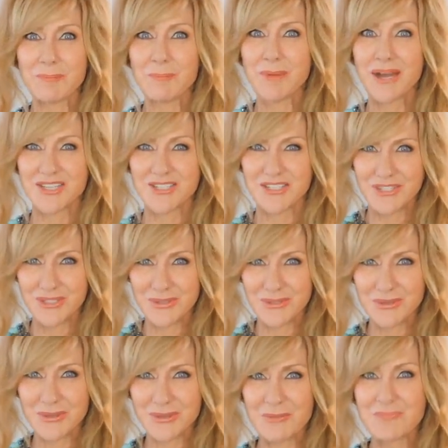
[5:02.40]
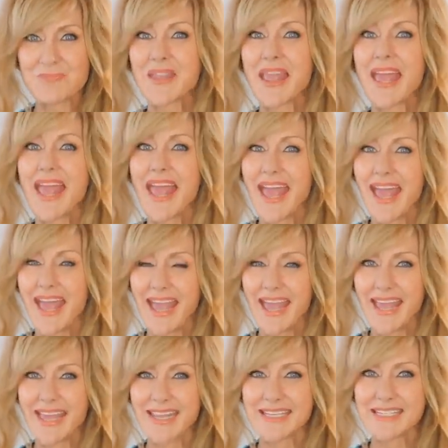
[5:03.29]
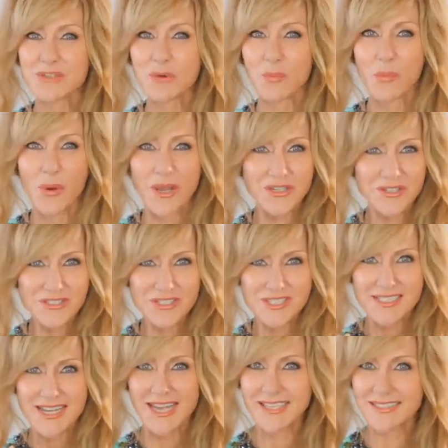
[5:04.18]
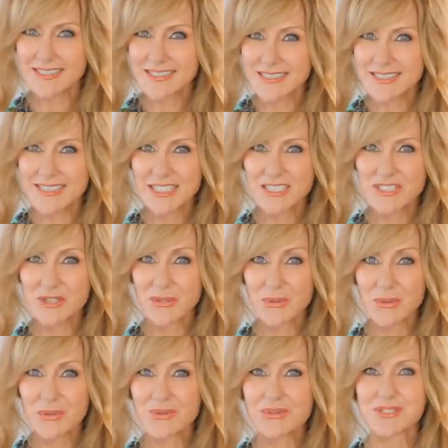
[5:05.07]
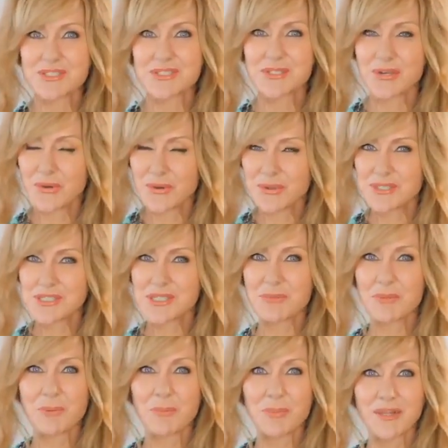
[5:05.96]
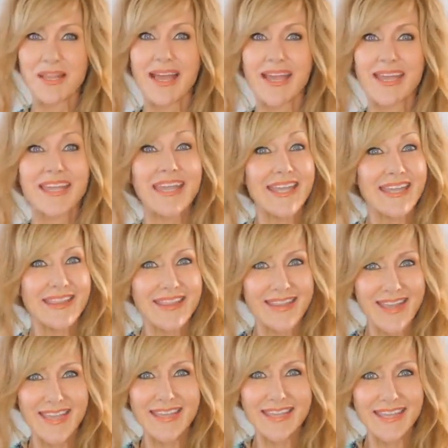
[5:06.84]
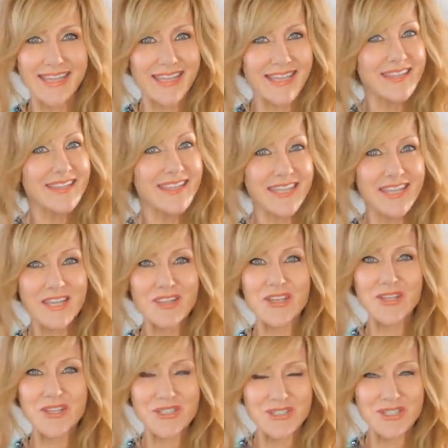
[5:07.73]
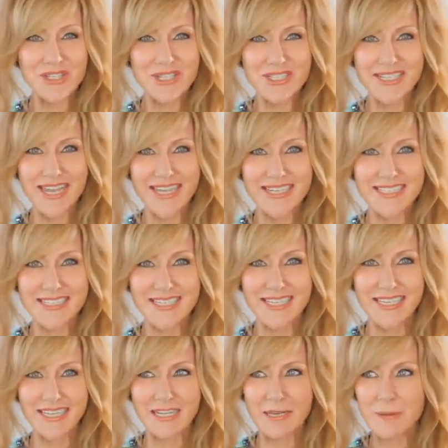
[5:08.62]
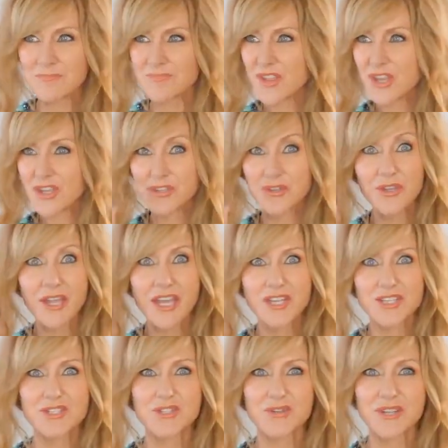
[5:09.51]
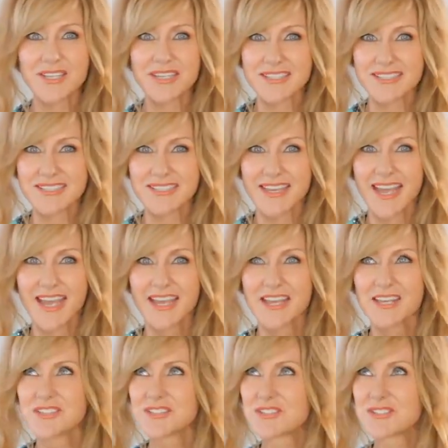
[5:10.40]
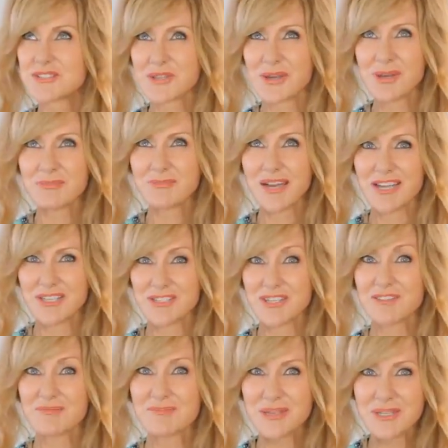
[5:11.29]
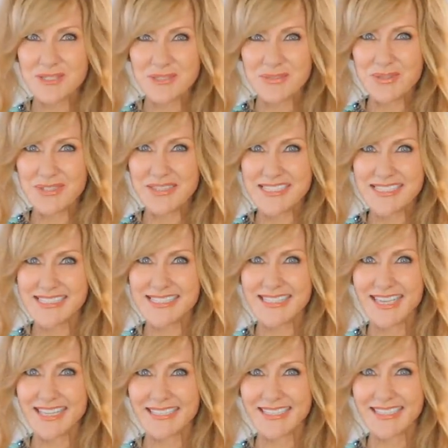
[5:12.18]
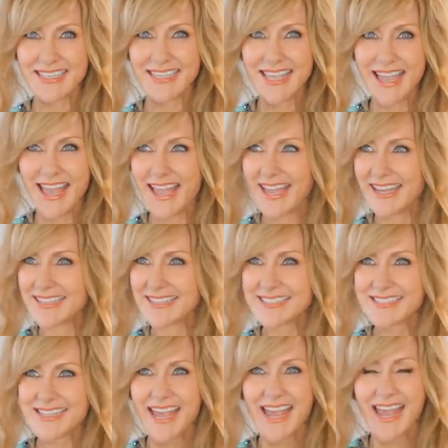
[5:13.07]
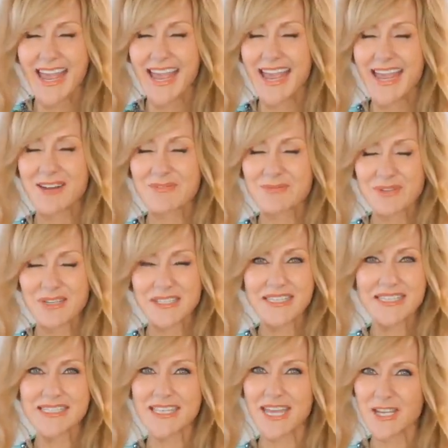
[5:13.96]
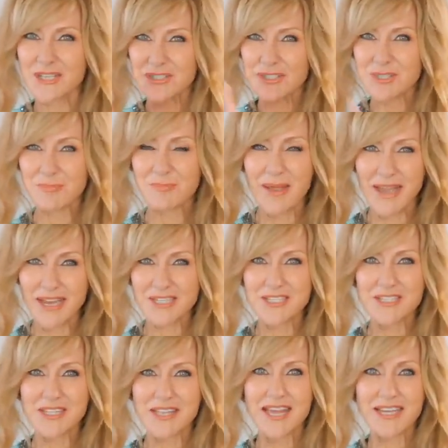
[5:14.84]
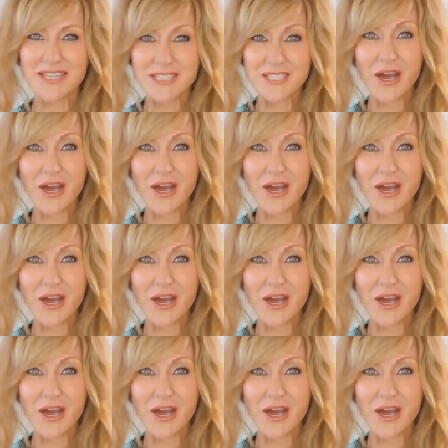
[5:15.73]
much at all. And when you start listening to all the songs that were playing in that year, the year that you turned 18, you get triggered so much. I've been doing this lately, and it really takes you back to that